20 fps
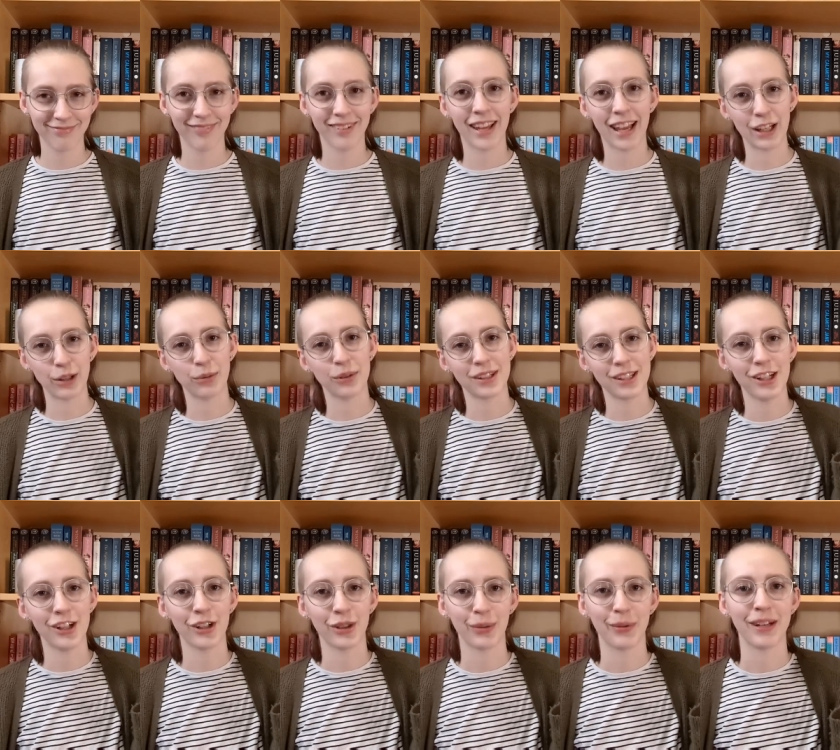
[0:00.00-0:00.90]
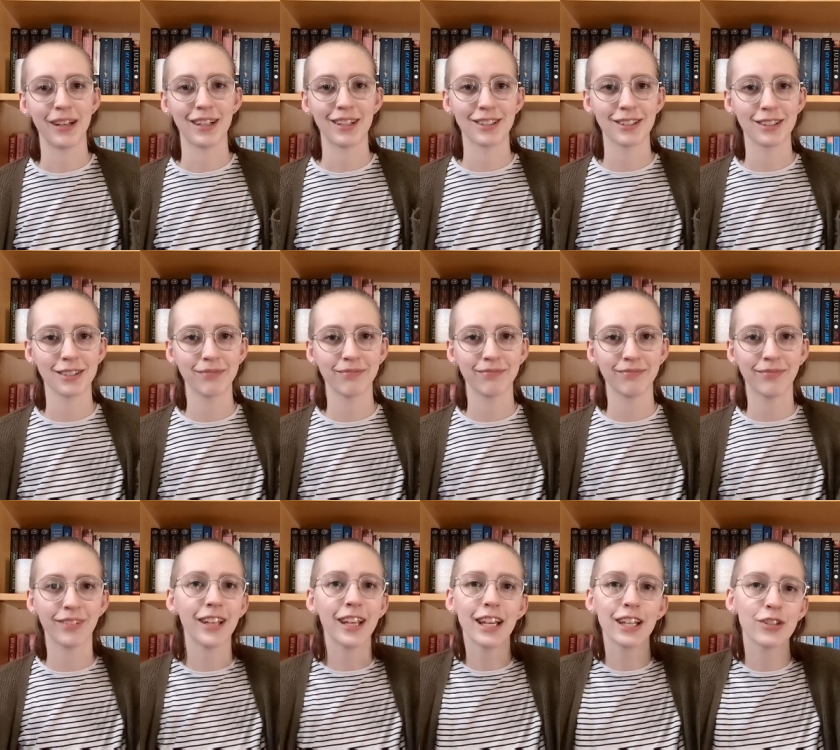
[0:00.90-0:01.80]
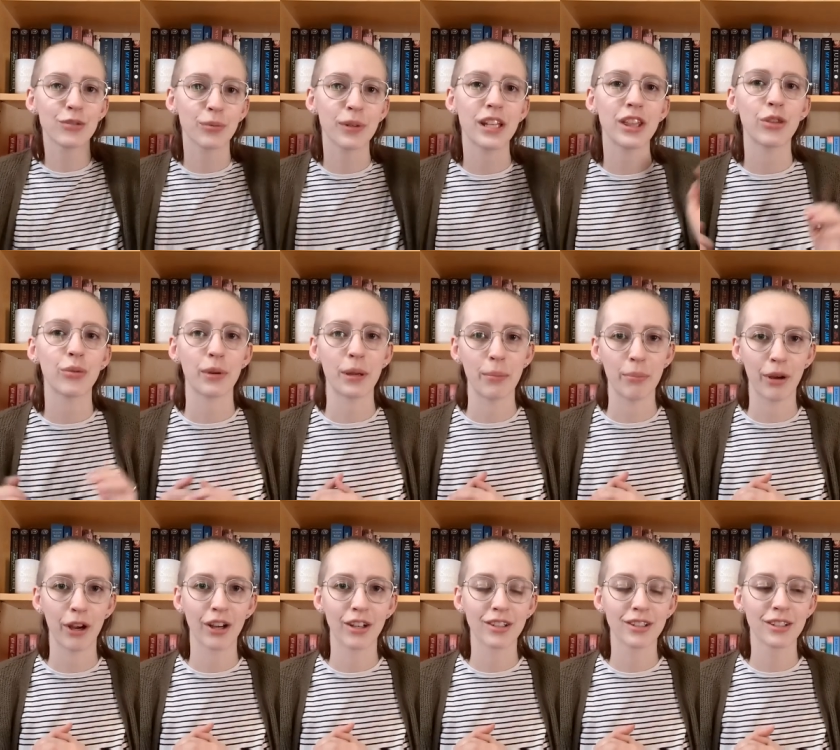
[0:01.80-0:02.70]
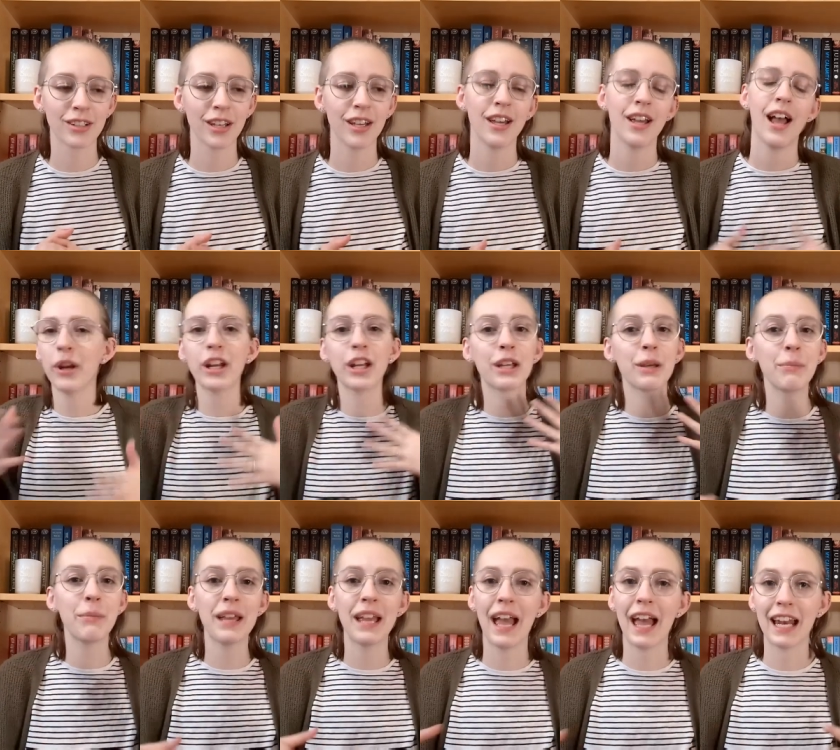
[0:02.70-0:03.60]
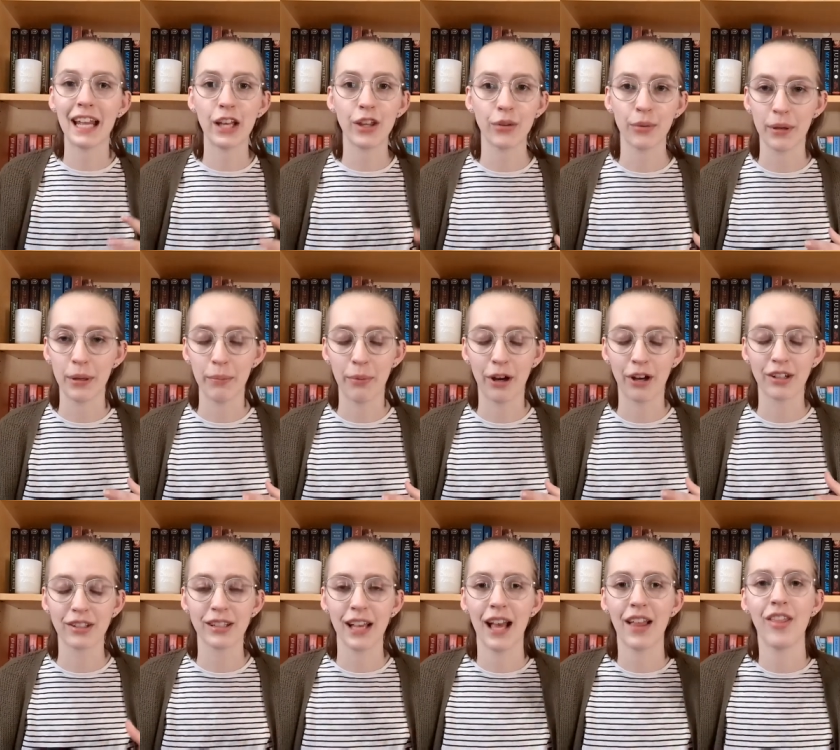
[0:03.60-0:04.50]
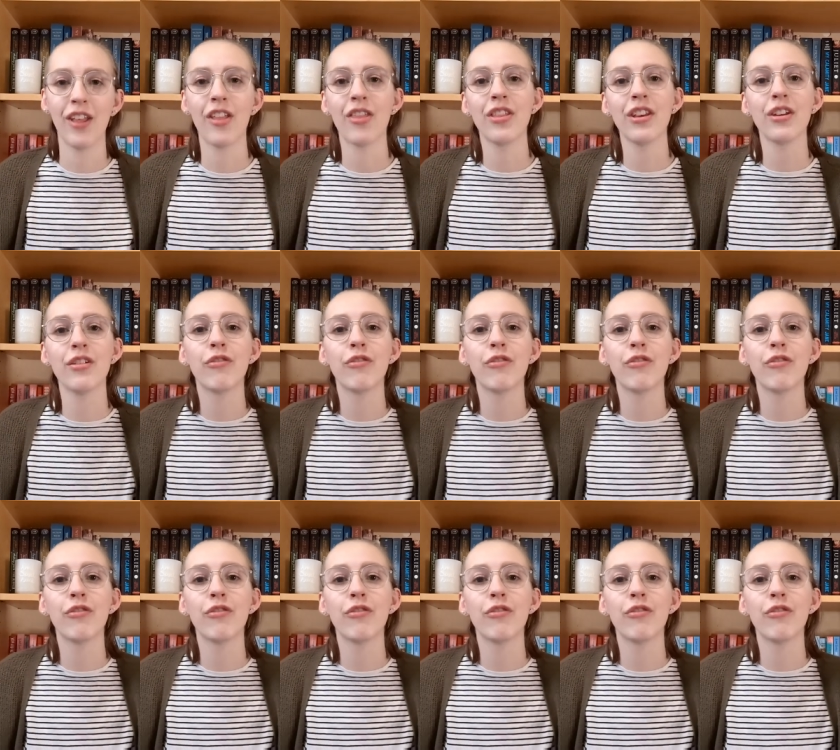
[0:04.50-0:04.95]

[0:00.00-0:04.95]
Guess what tier three is? It's read three books, but it can be any three books. And then the